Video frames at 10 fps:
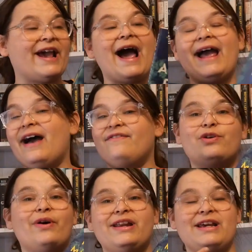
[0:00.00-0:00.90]
I have
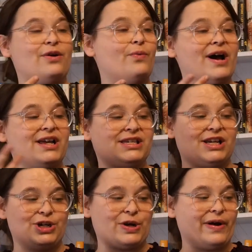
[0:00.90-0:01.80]
no idea what
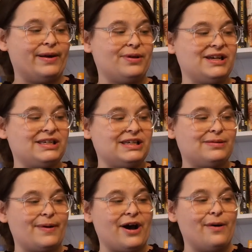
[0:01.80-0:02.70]
Such a Quiet Place is
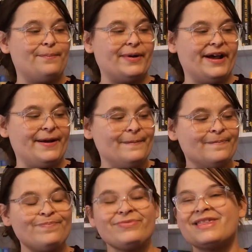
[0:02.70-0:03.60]
about, but
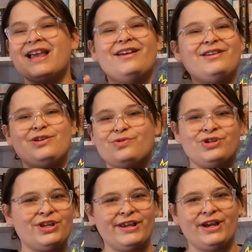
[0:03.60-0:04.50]

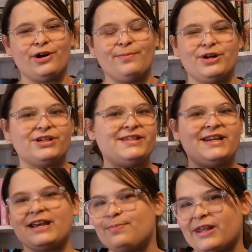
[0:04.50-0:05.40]
usually her books
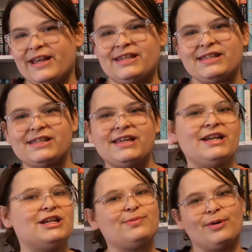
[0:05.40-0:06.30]
take place
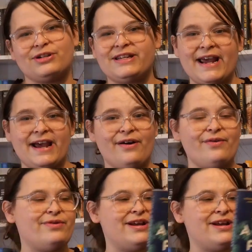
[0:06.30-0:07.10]
in a small town,